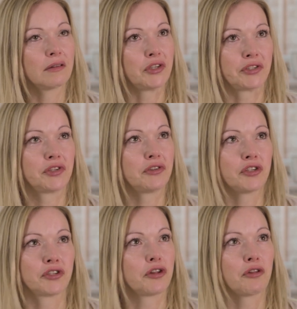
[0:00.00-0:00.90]

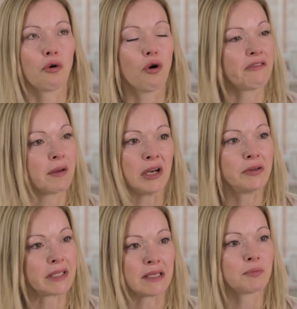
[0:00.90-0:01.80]
Just the thought of him
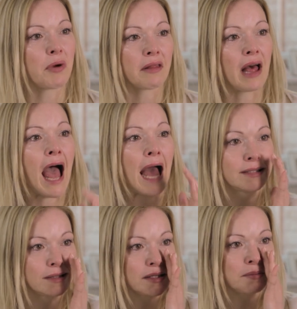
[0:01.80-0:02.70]
losing his brother
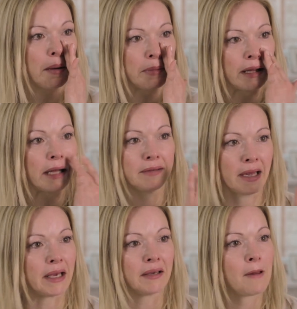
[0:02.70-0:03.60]
and his mummy that
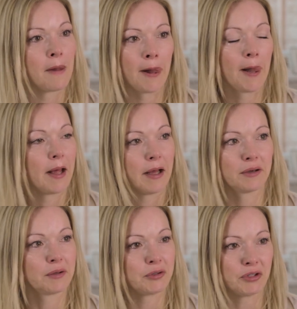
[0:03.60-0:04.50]
day
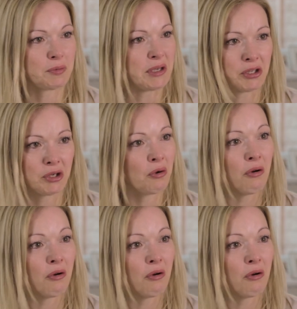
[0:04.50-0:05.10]
would just be too